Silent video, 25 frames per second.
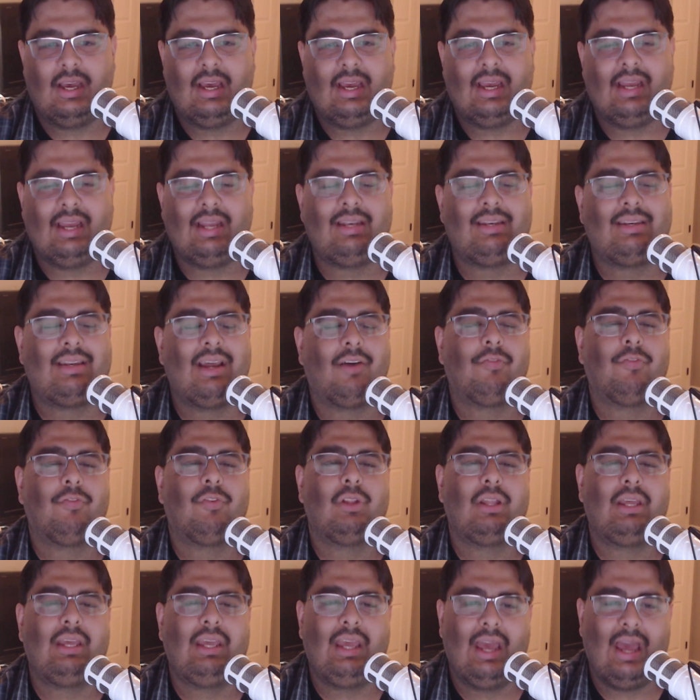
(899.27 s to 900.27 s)
he
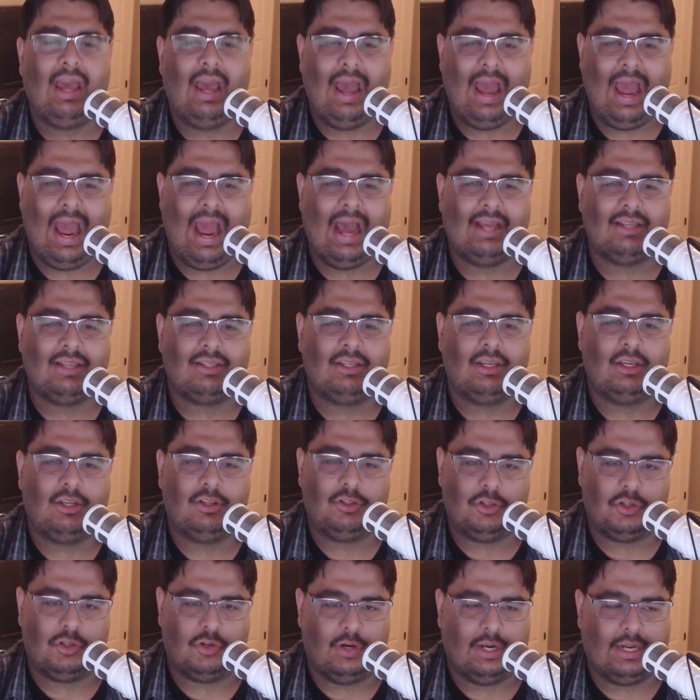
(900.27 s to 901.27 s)
definitely has his
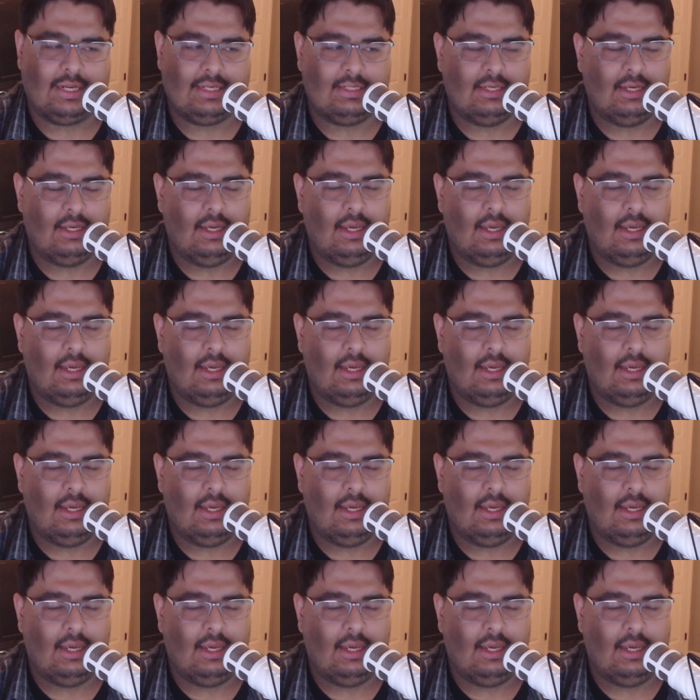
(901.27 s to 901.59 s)
tricks.